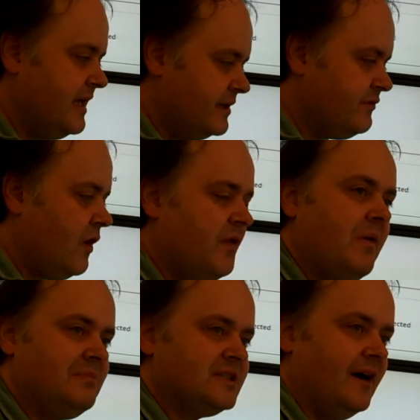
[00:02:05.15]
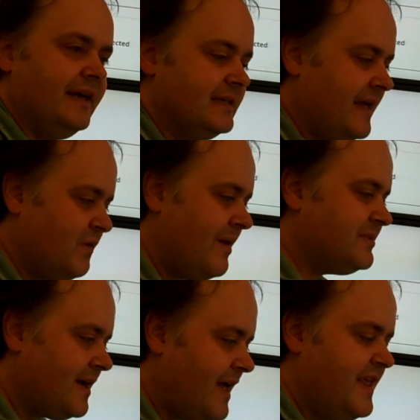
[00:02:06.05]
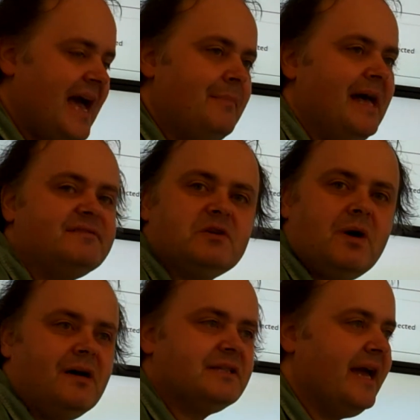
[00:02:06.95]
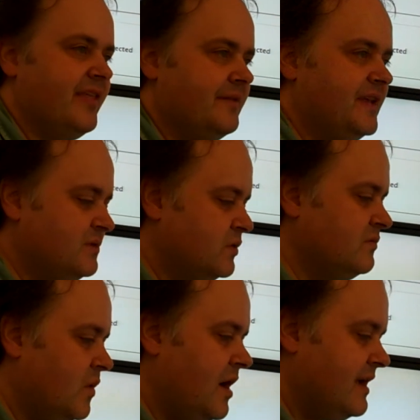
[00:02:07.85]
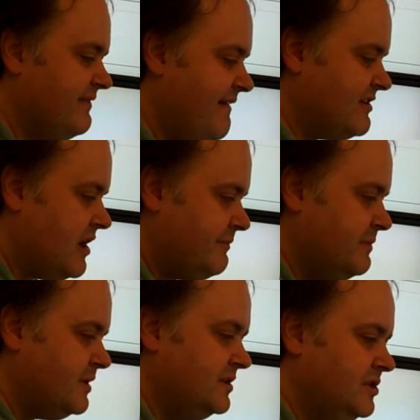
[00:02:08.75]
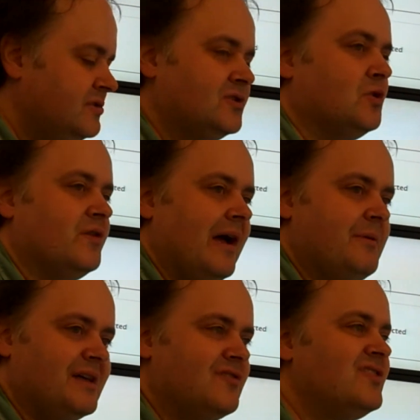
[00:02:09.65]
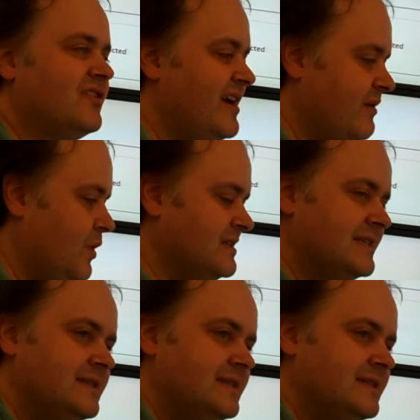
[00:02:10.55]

You've got the website, and the website and the app have to work together. This wouldn't work if every time you put a news story up, you had to enter it once